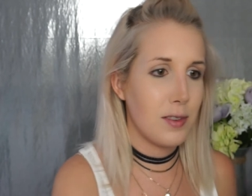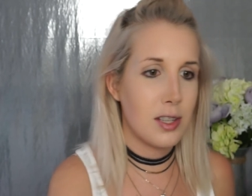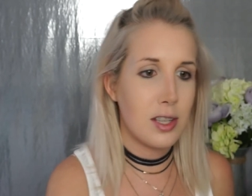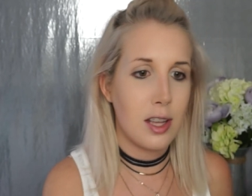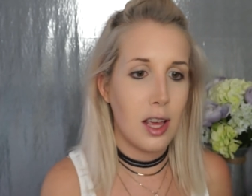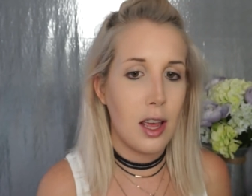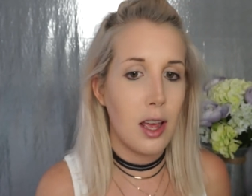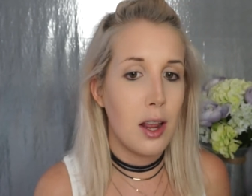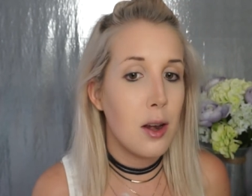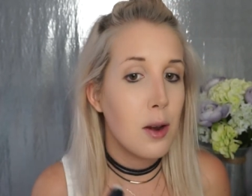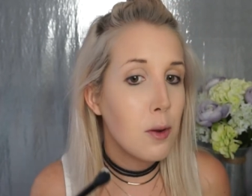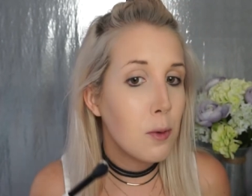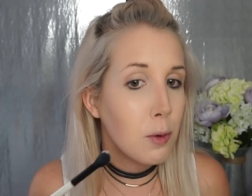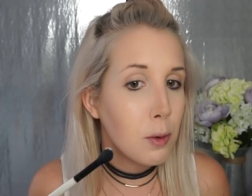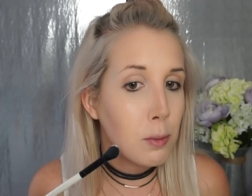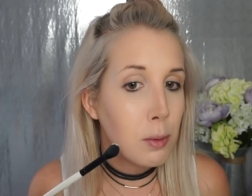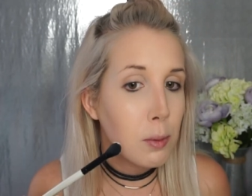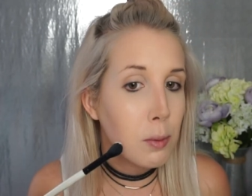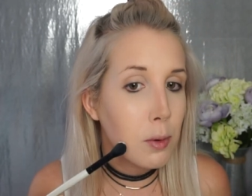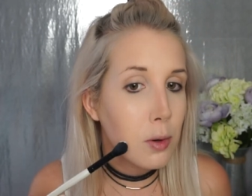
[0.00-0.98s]
skin
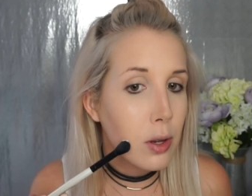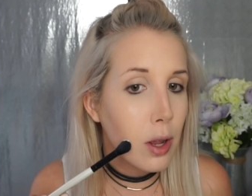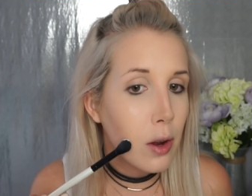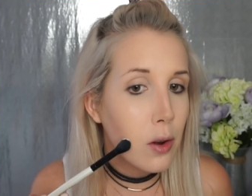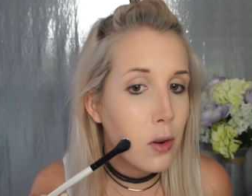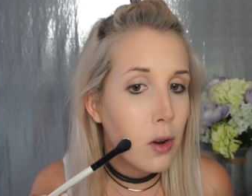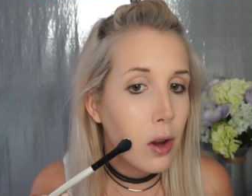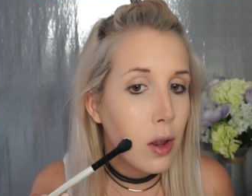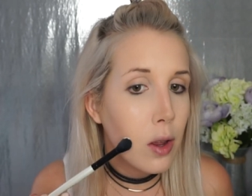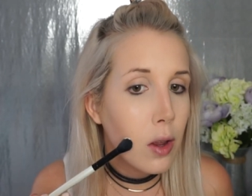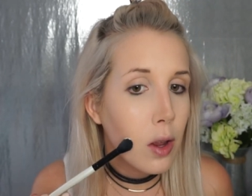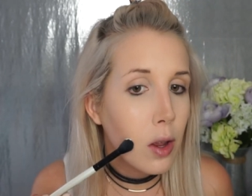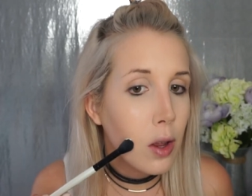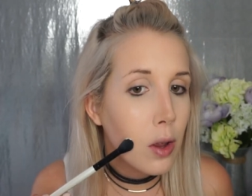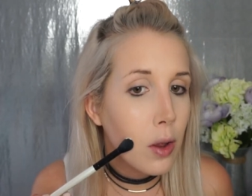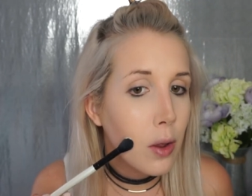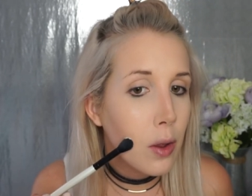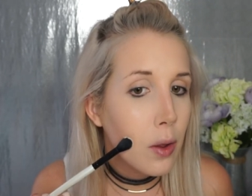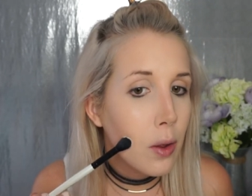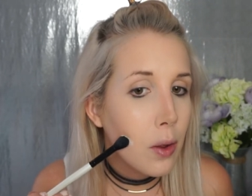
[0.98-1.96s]
when people touch it.
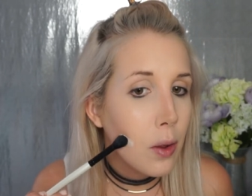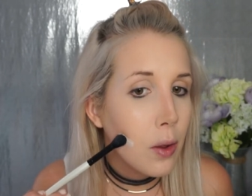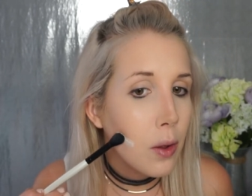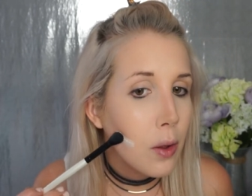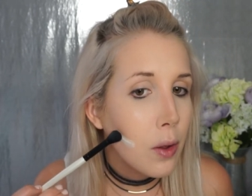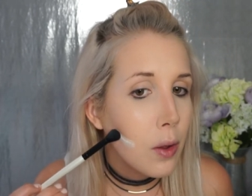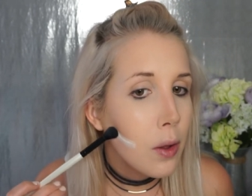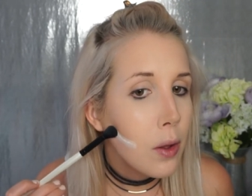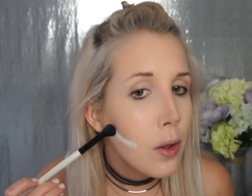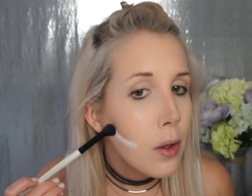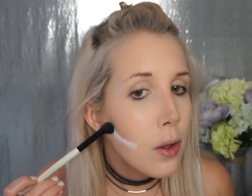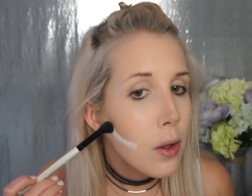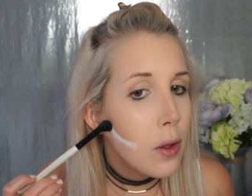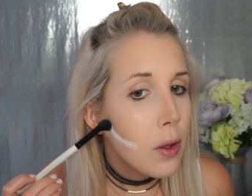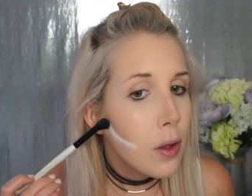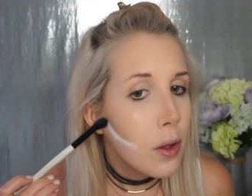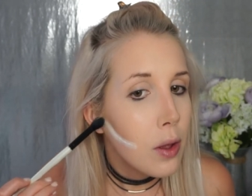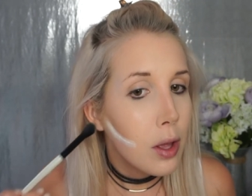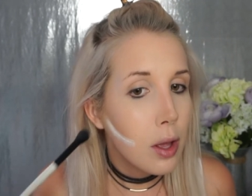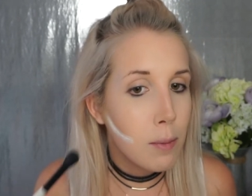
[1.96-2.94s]

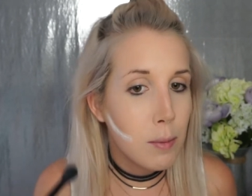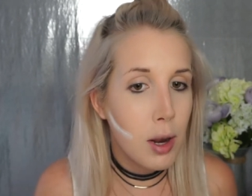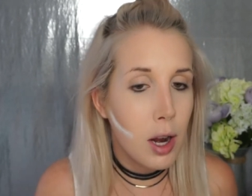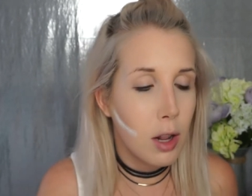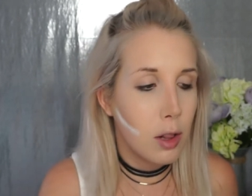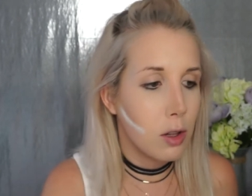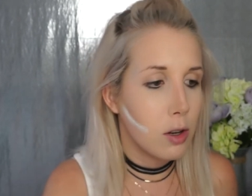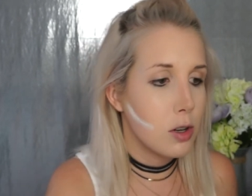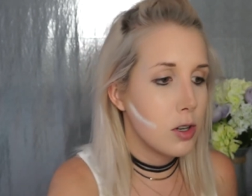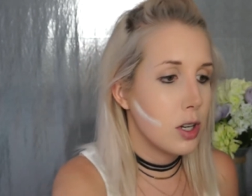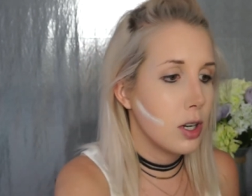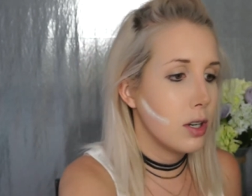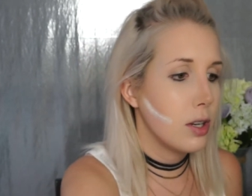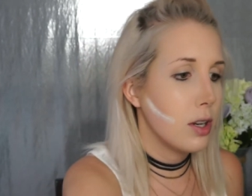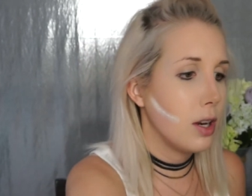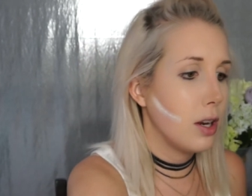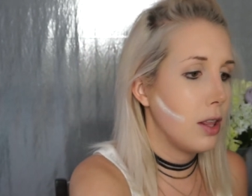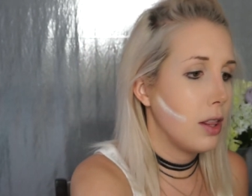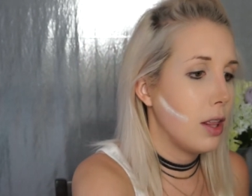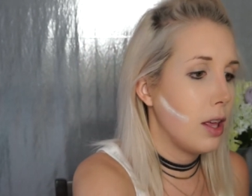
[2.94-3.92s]
I'm not allergic
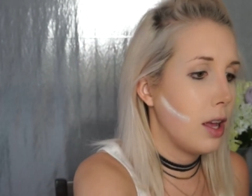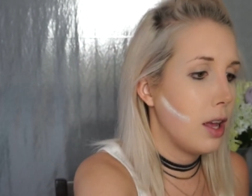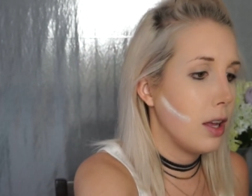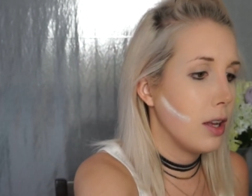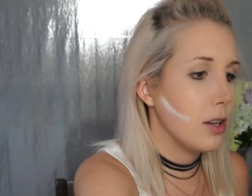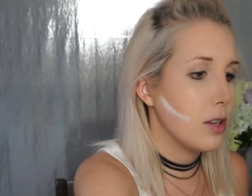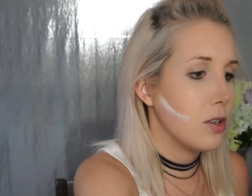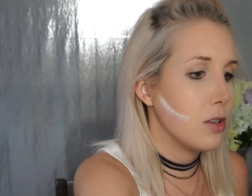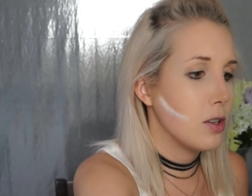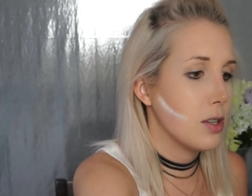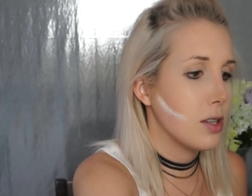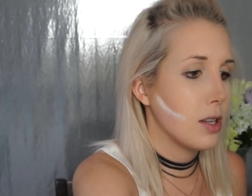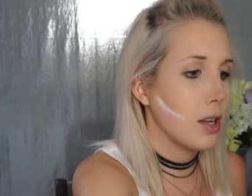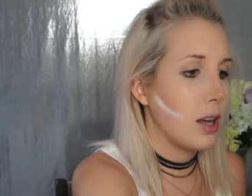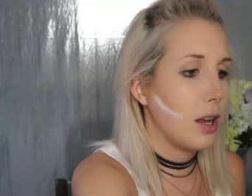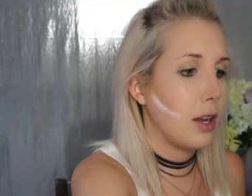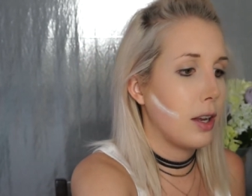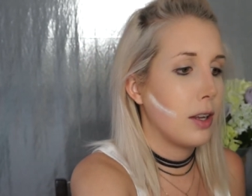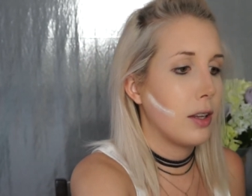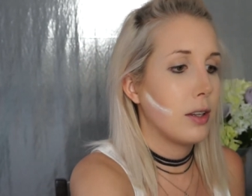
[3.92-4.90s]
to anything, it's just
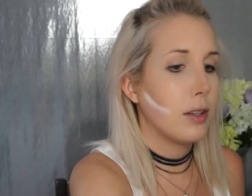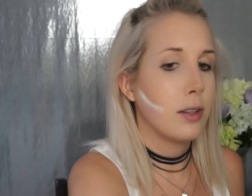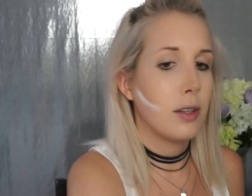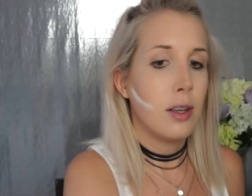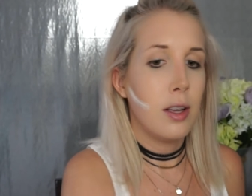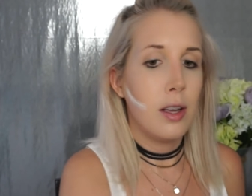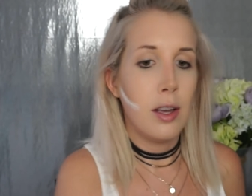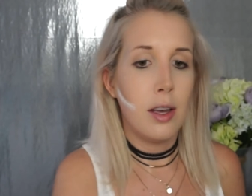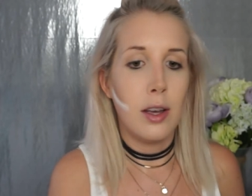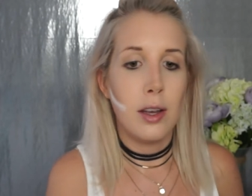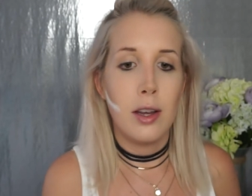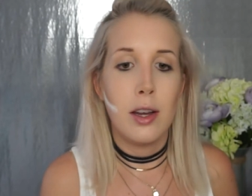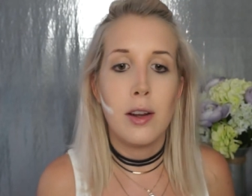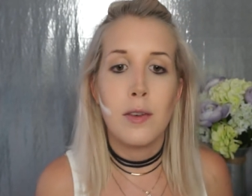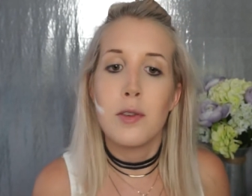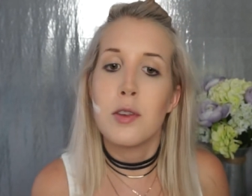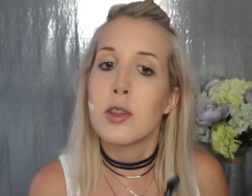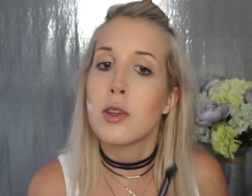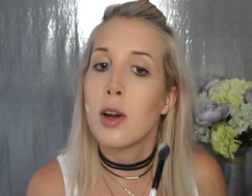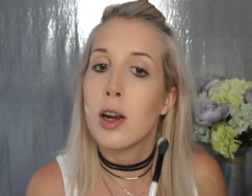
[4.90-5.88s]
like, you know,
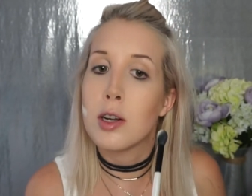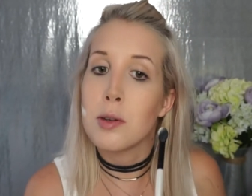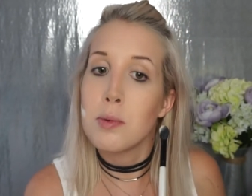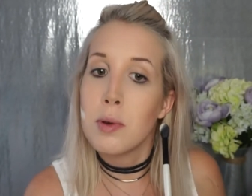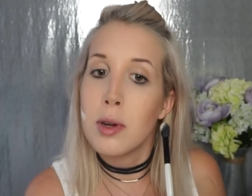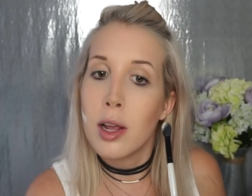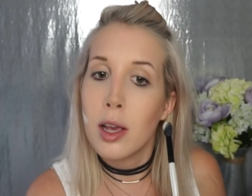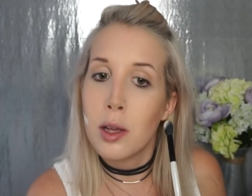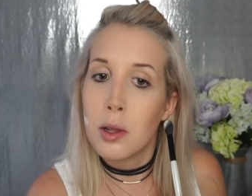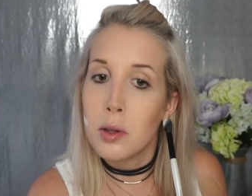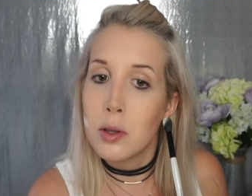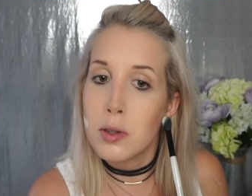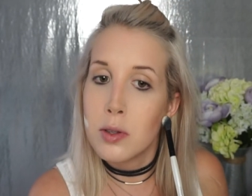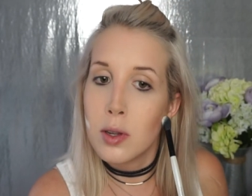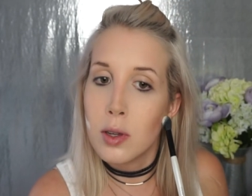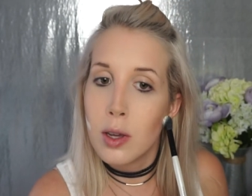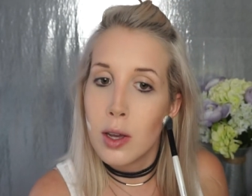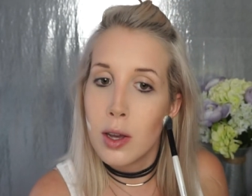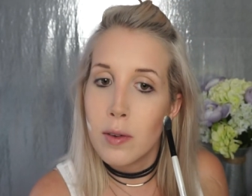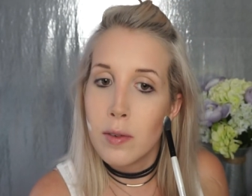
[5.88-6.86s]
if you scratch my neck, it looks
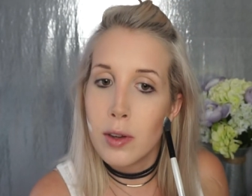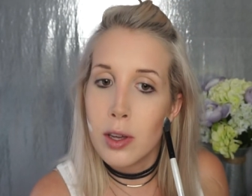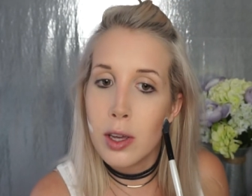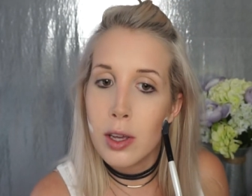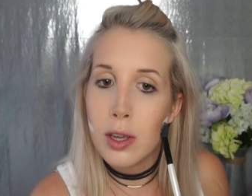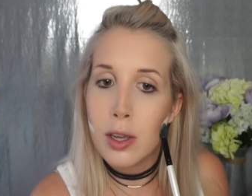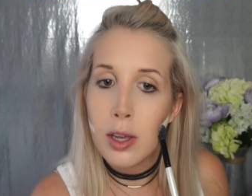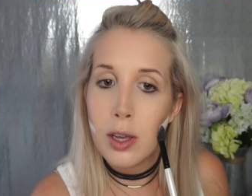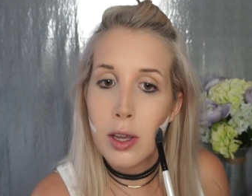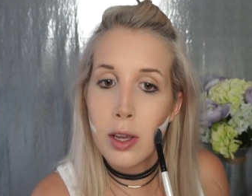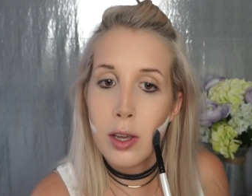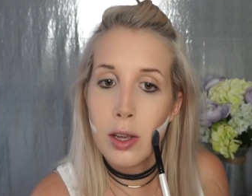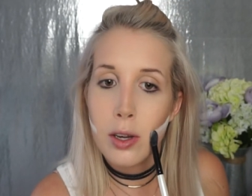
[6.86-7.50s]
like I have a hickey.